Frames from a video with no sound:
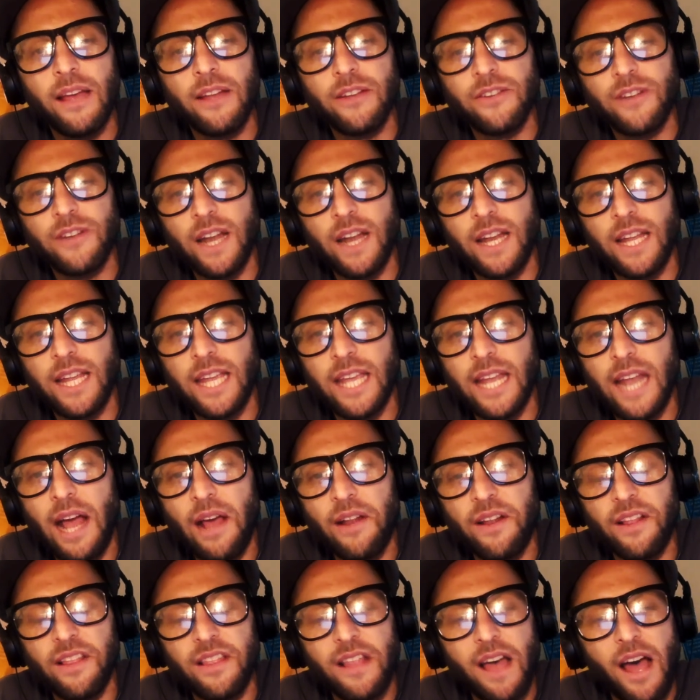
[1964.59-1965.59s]
trying to get
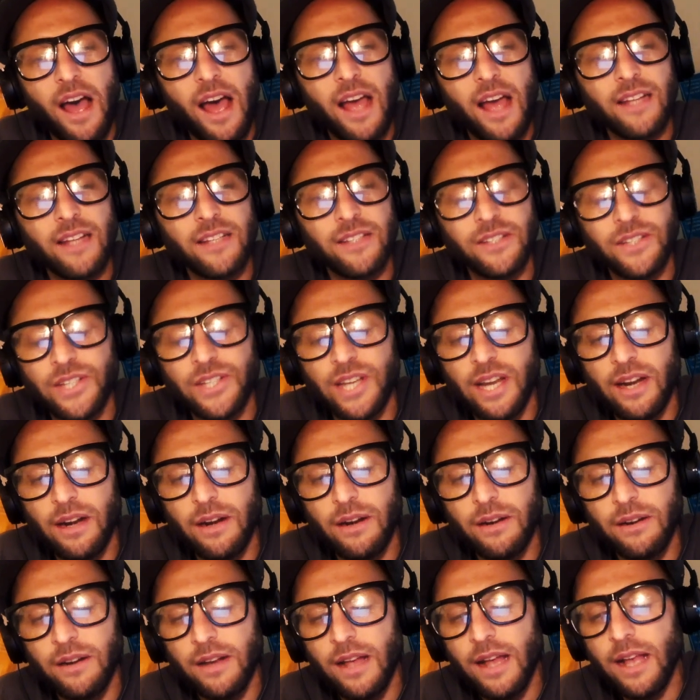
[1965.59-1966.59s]
out a lot and
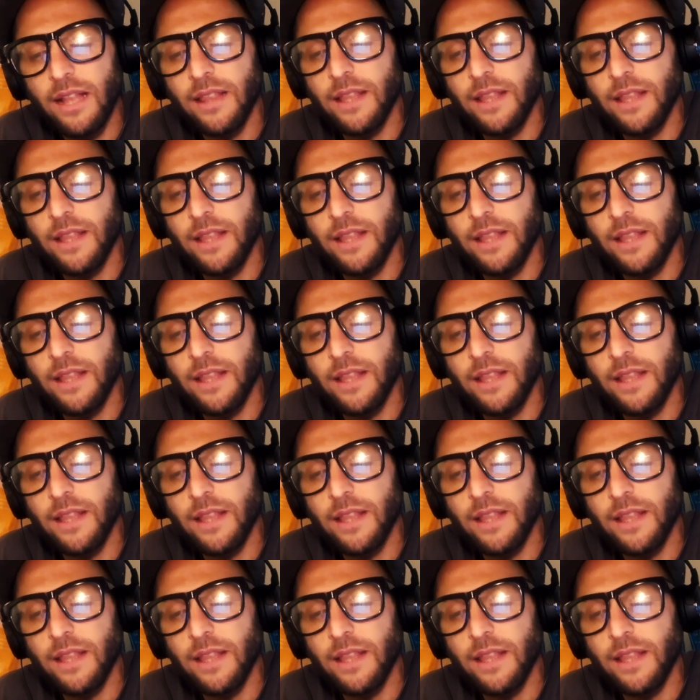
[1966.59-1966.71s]
share